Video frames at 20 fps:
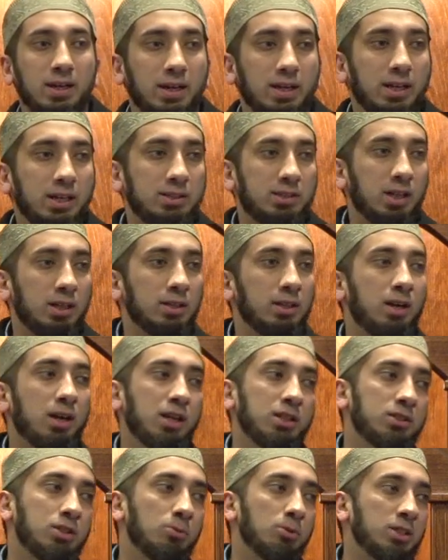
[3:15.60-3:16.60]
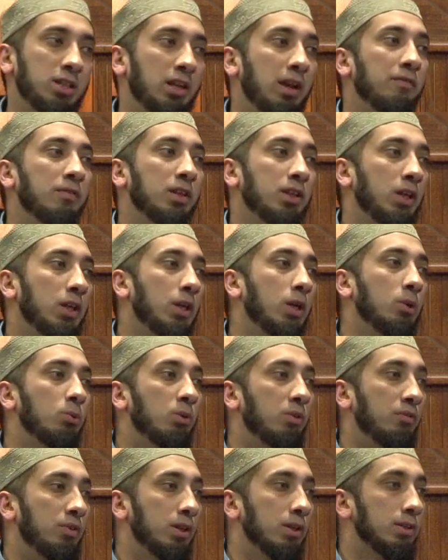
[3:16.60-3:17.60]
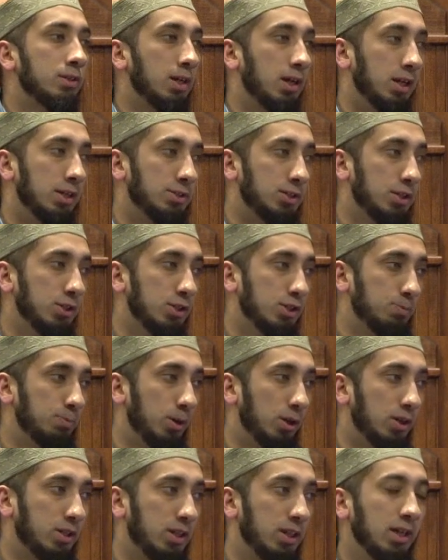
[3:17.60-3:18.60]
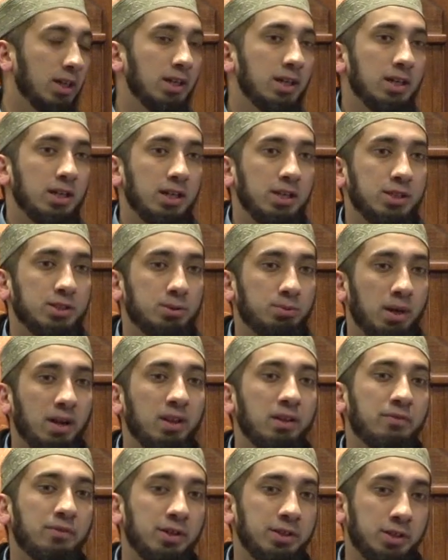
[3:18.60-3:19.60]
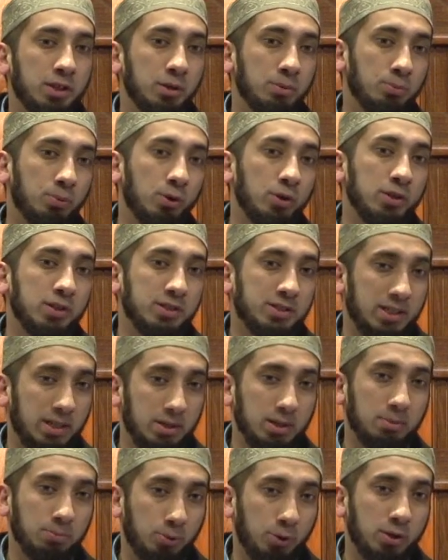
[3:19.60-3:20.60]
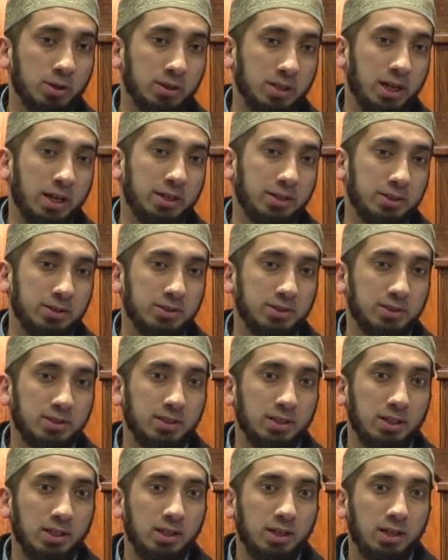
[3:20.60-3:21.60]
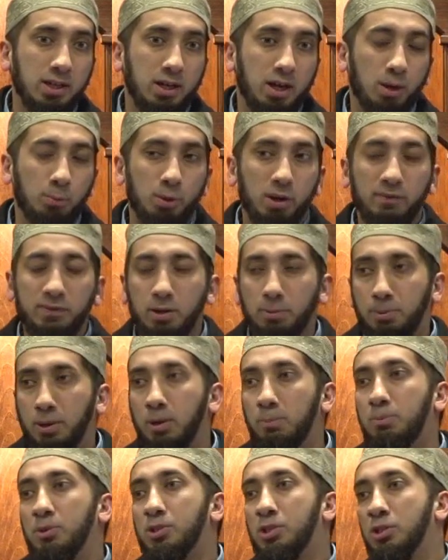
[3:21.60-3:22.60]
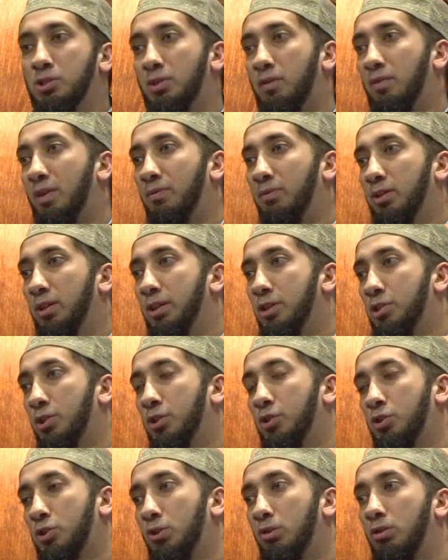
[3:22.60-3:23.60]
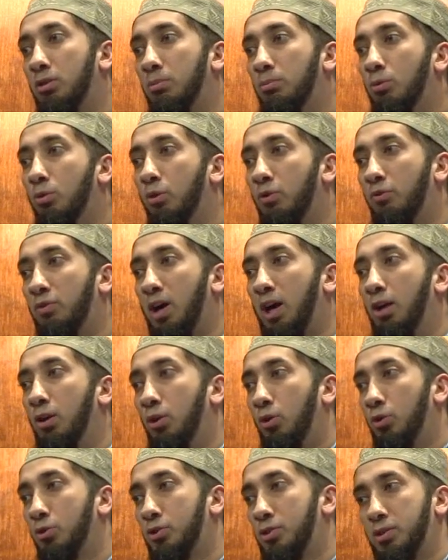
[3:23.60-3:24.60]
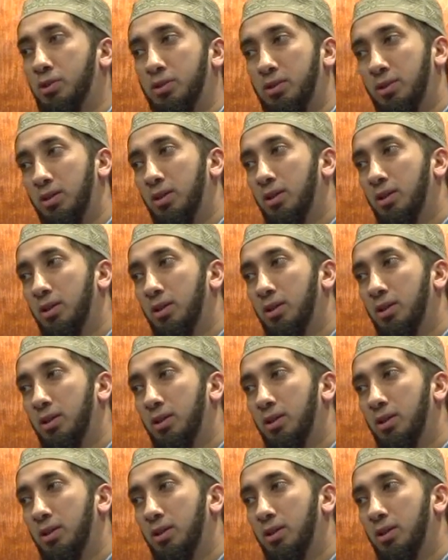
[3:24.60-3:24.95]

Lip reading: and I say, Allah Azza wa Jalla, everything He revealed to us in His book is relevant and important guidance. And one of the purposes of revelation is to remove al-huzn,